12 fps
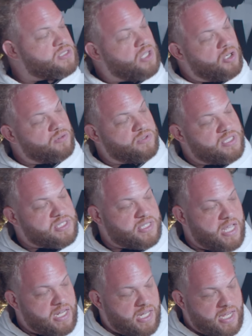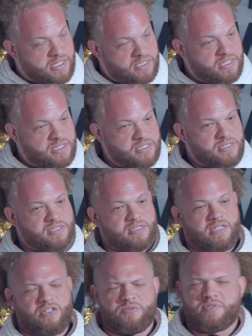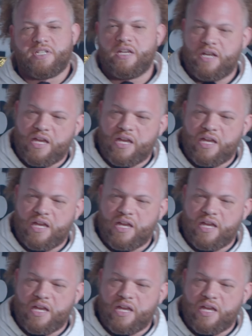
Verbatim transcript: is holding this thing like this, you know what I'm saying?